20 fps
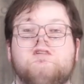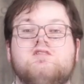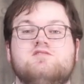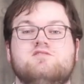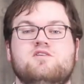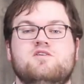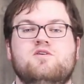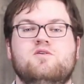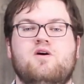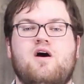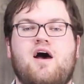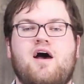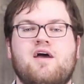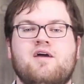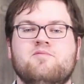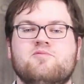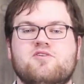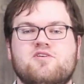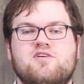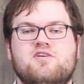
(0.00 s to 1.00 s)
So
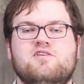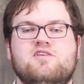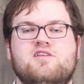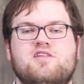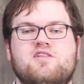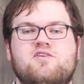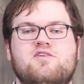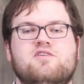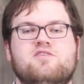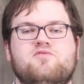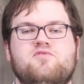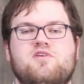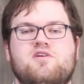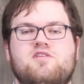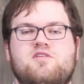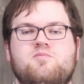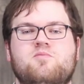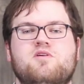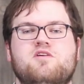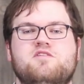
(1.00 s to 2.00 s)
I'm currently learning
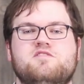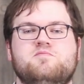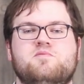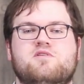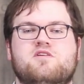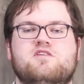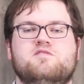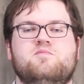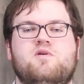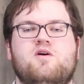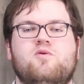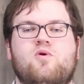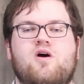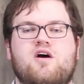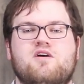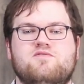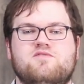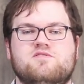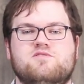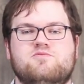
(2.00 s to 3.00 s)
Vietnamese because my
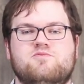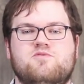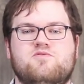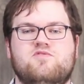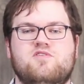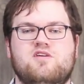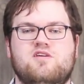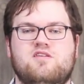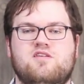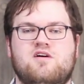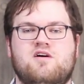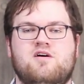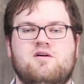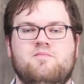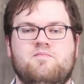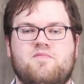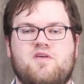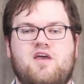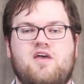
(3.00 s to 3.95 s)
wife is from Vietnam,